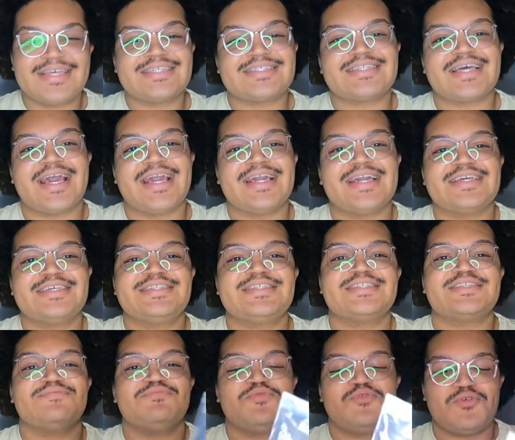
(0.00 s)
This thing
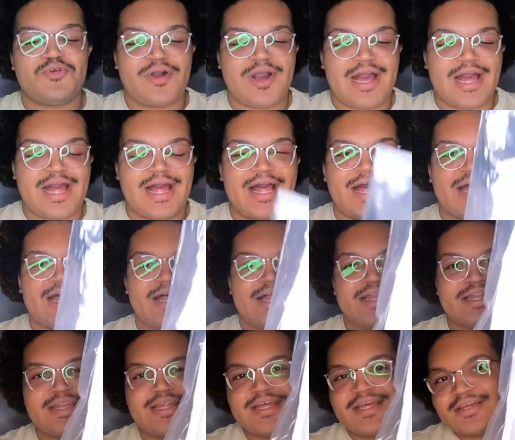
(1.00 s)
is
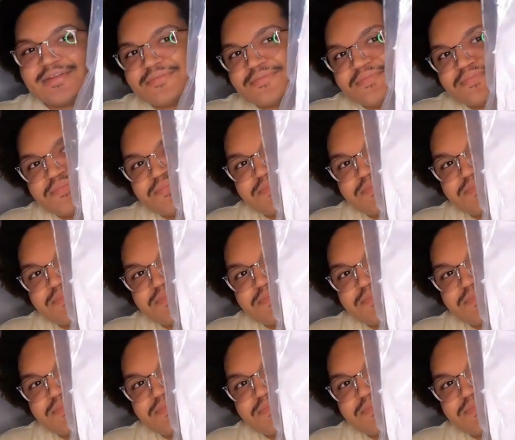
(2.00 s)
small. Look.